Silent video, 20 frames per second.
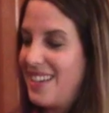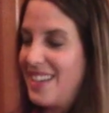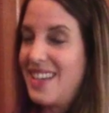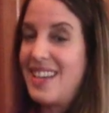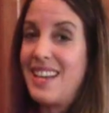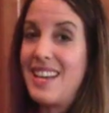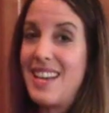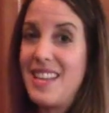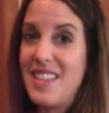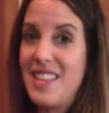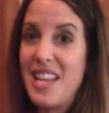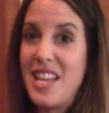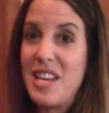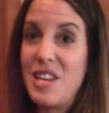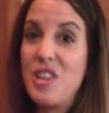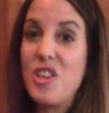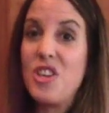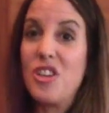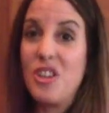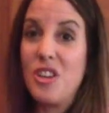And
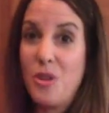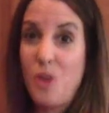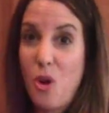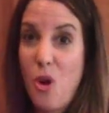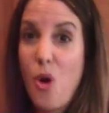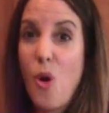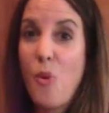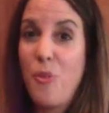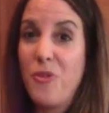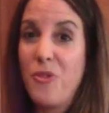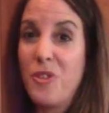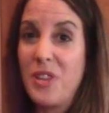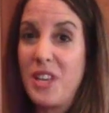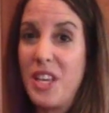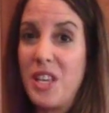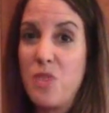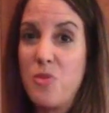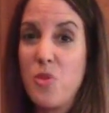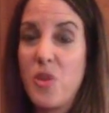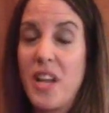then
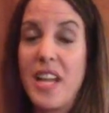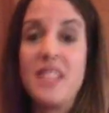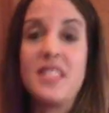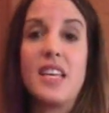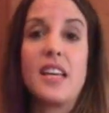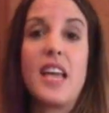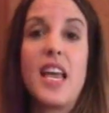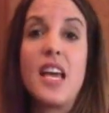hopefully you won't get sick.